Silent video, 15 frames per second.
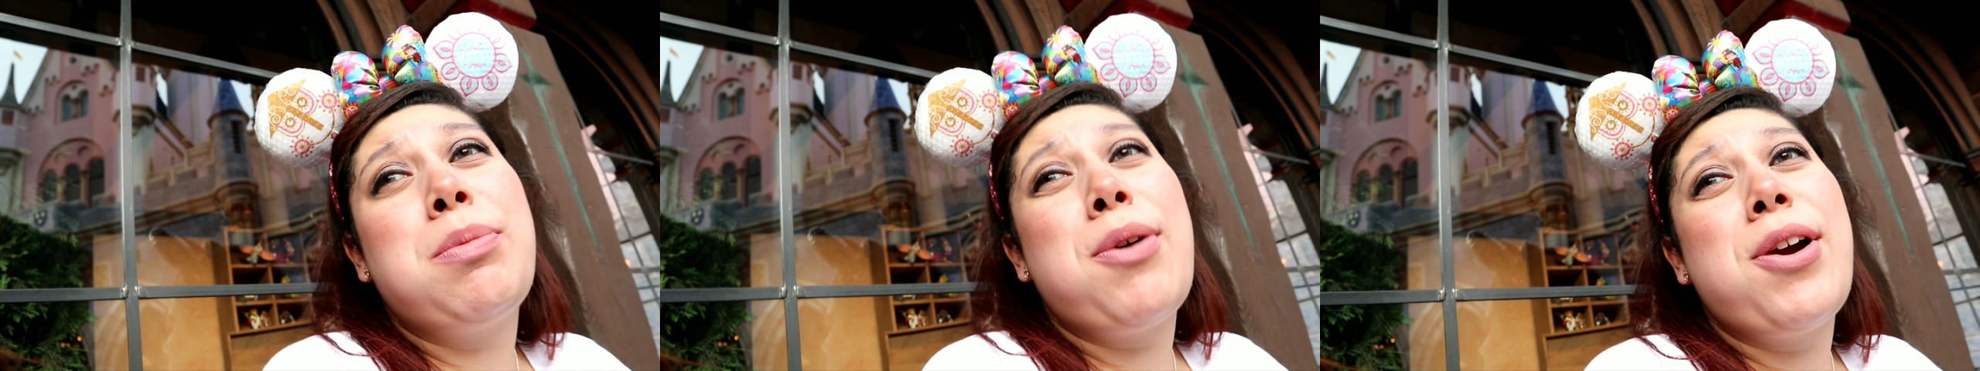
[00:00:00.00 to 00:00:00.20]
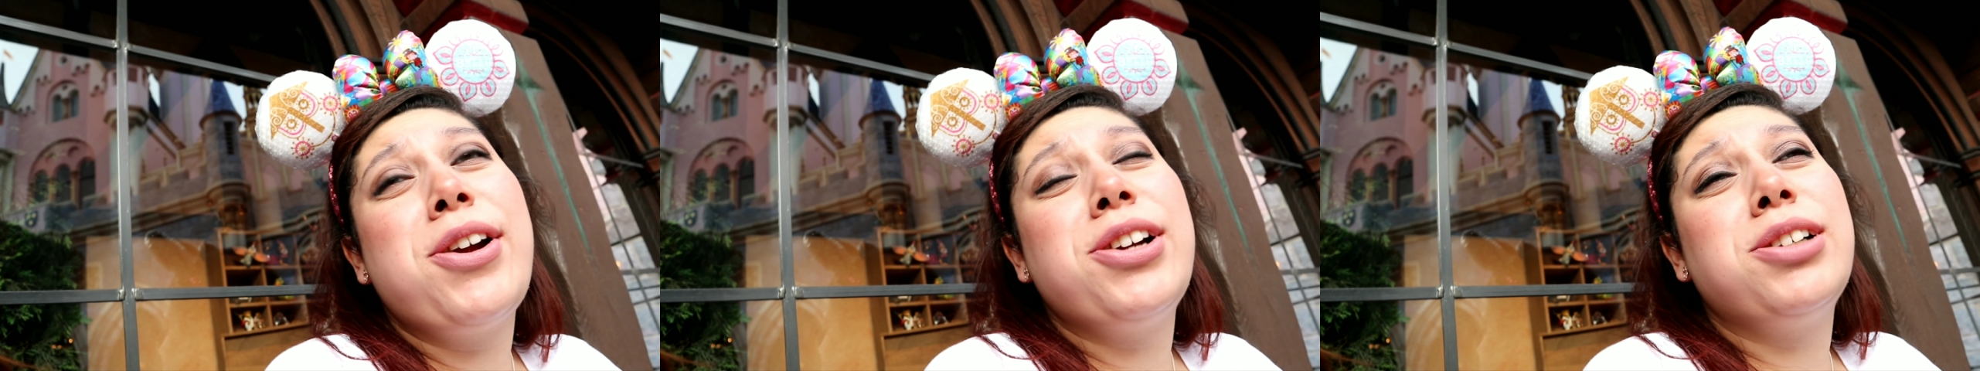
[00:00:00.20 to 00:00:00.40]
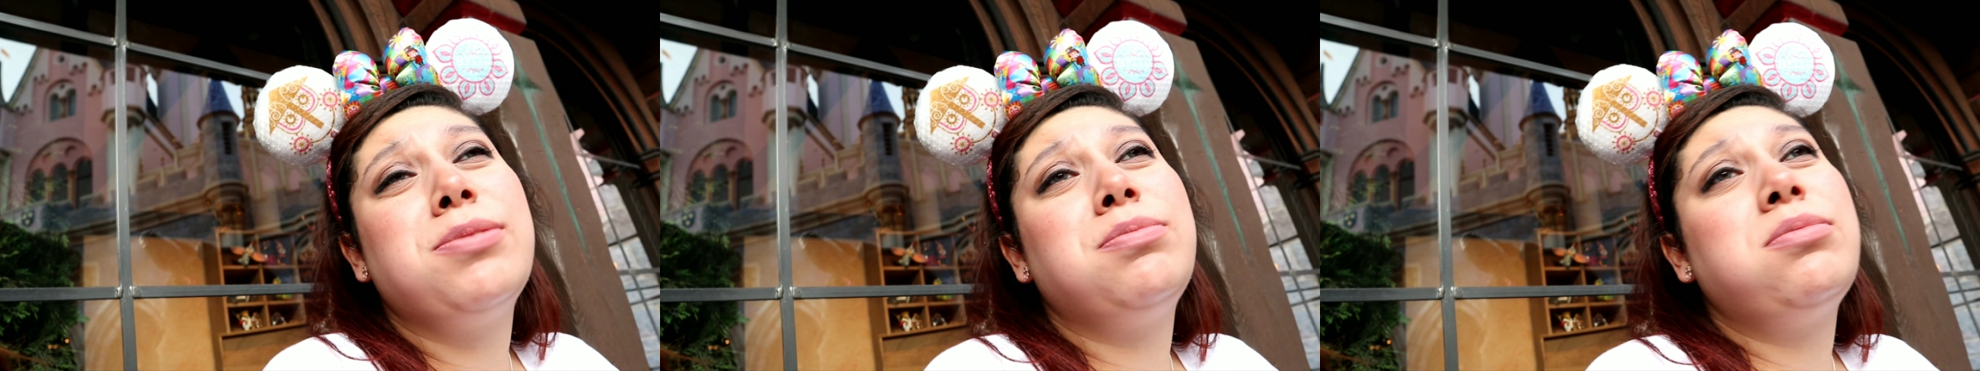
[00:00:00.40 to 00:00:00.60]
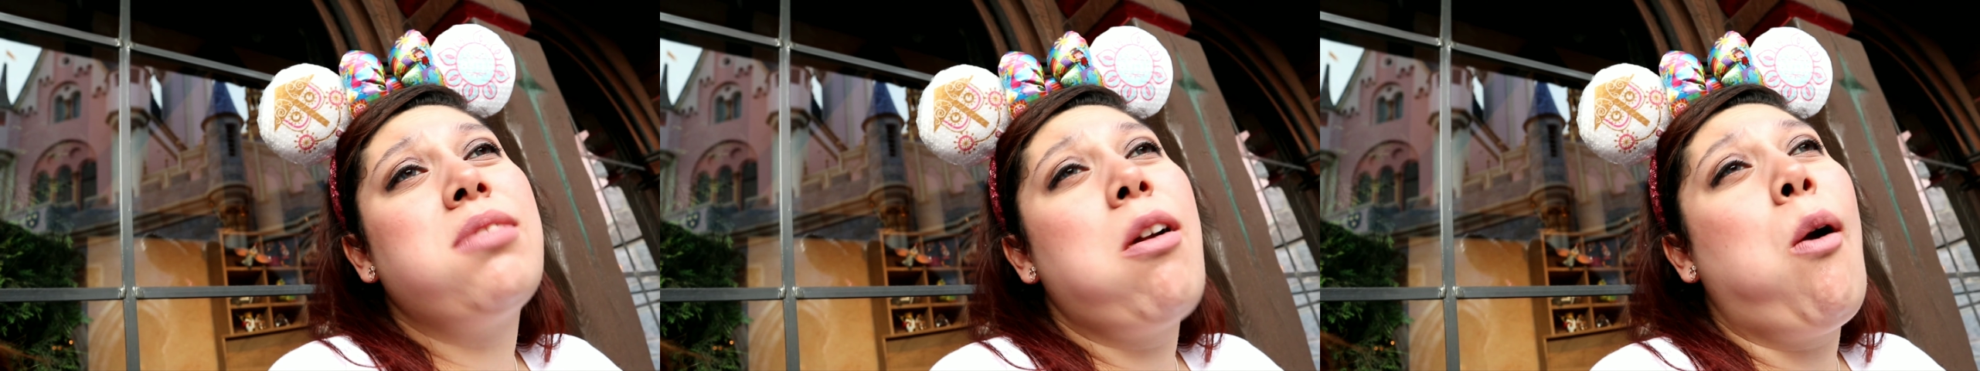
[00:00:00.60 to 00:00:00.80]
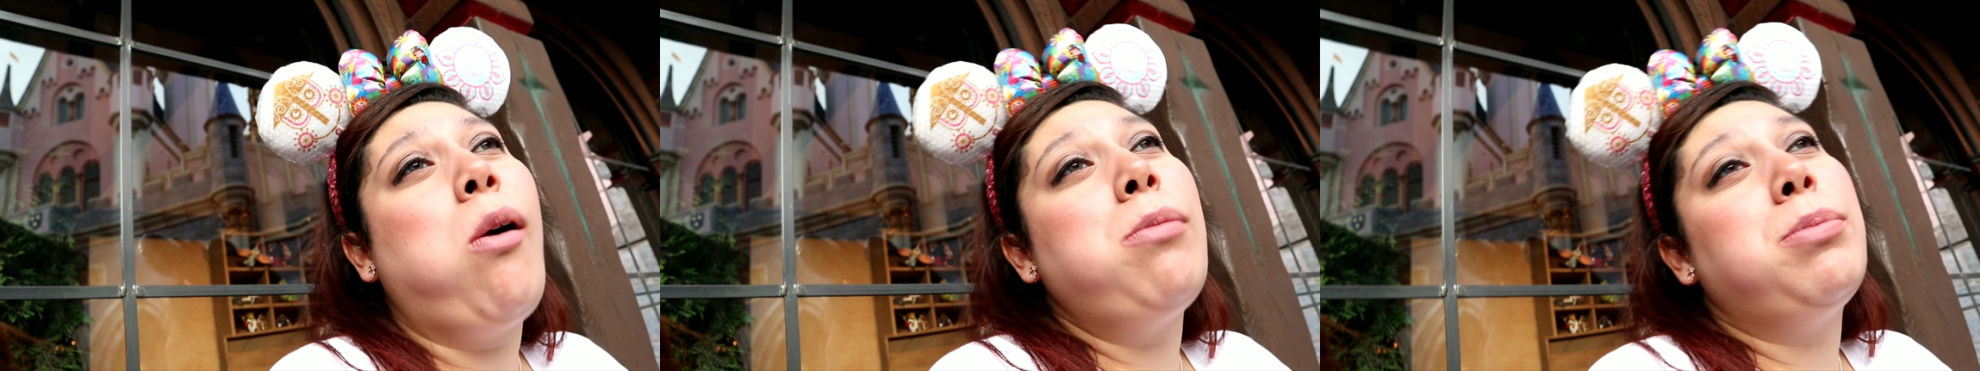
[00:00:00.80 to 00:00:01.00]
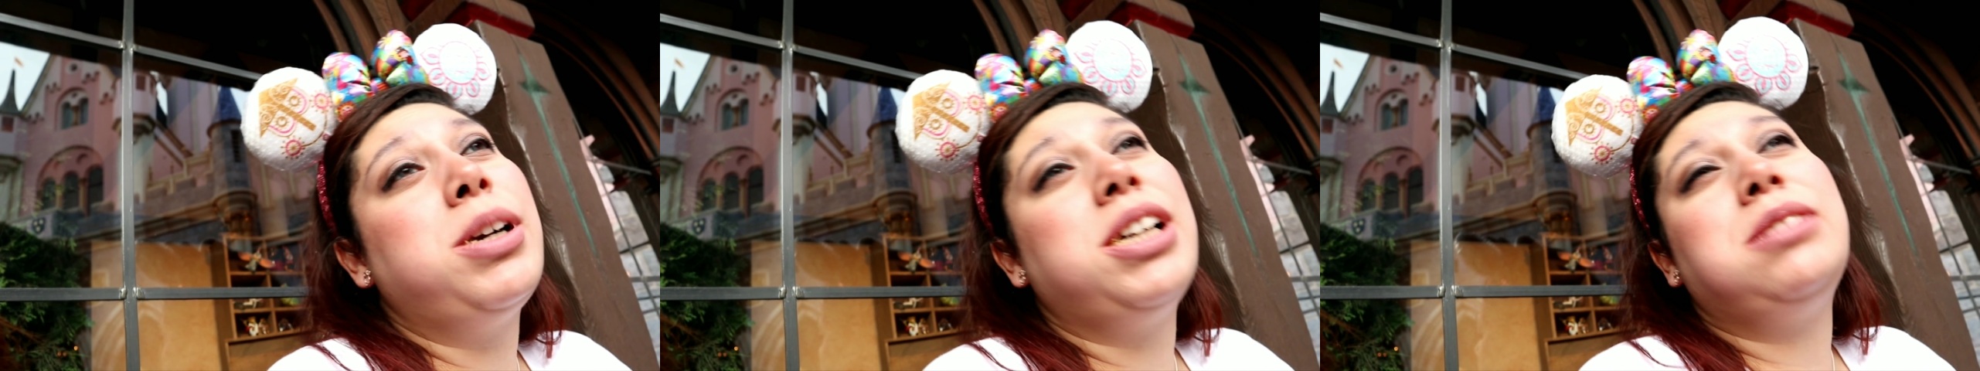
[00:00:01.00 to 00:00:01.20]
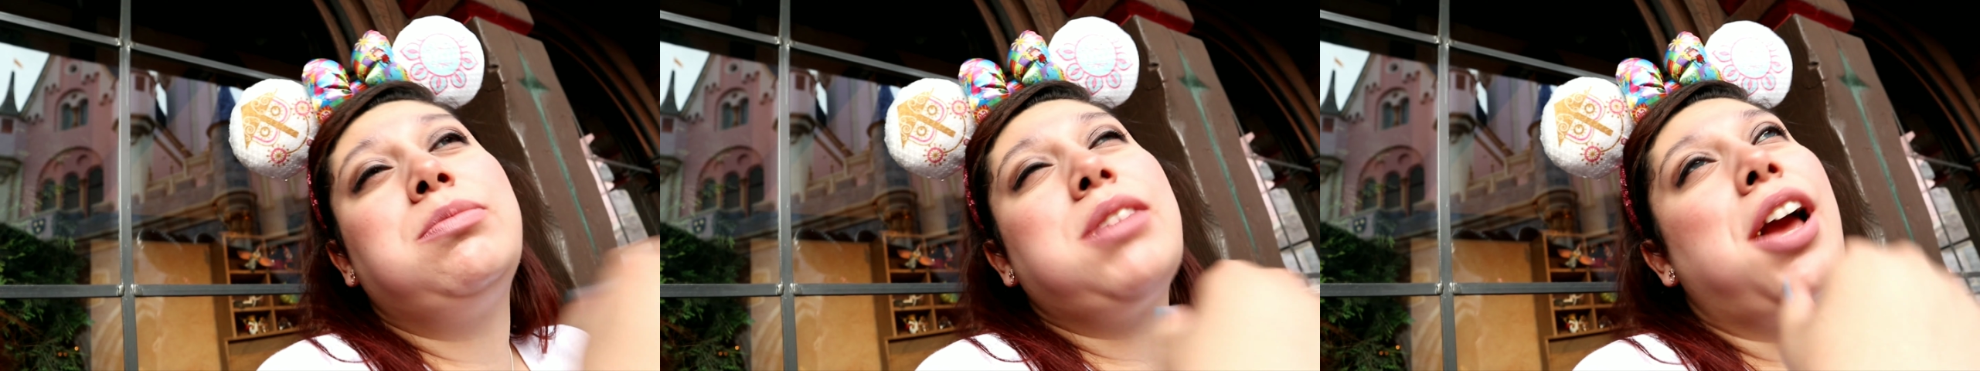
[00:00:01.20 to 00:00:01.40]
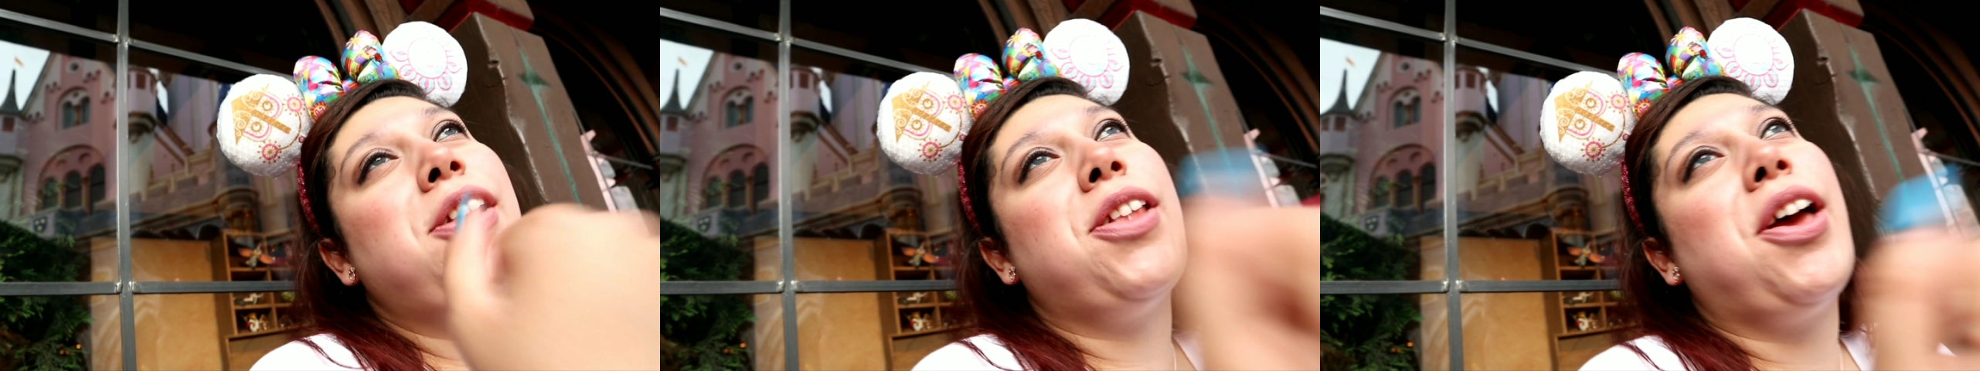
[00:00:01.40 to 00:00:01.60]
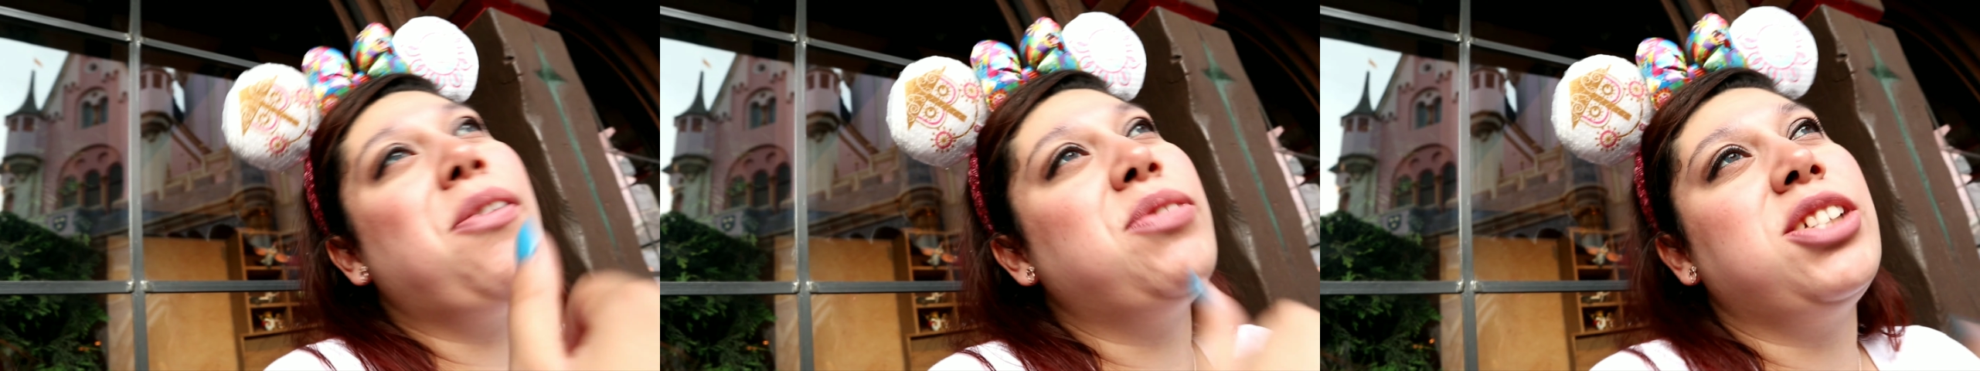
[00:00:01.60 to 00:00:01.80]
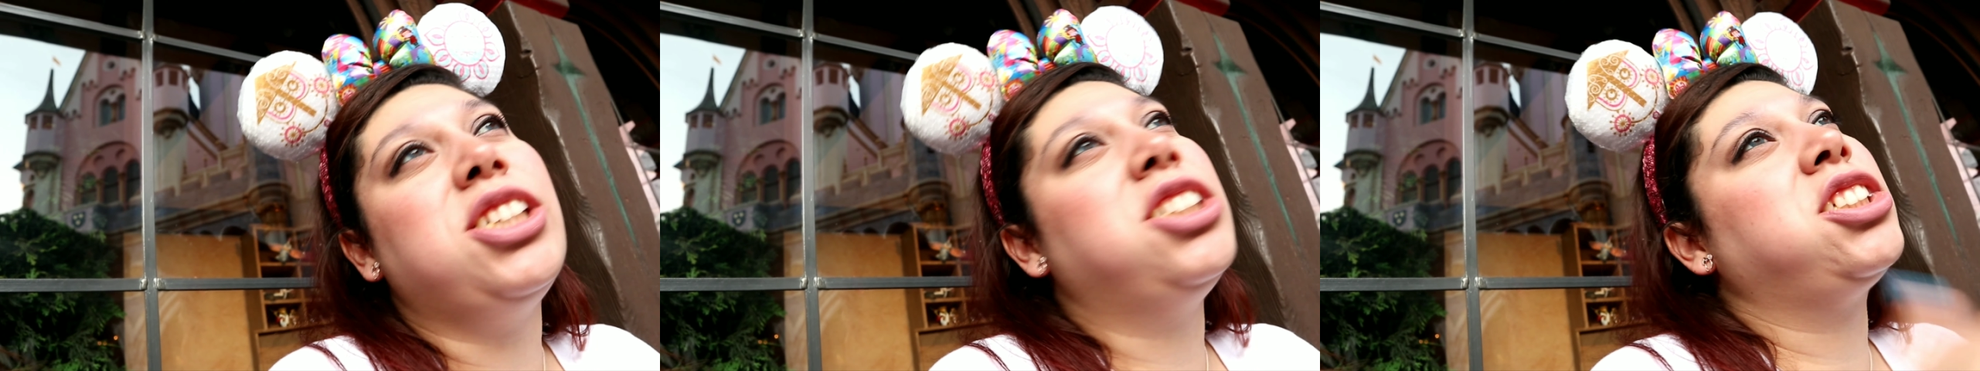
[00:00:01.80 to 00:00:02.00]
part, but I
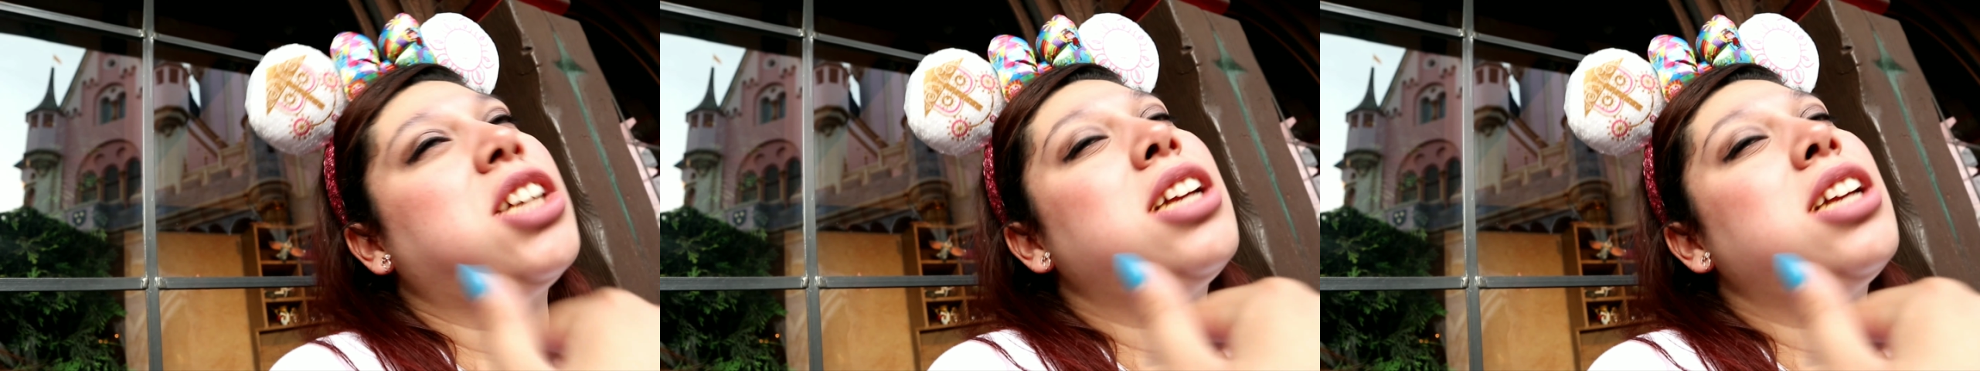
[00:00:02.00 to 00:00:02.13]
love these.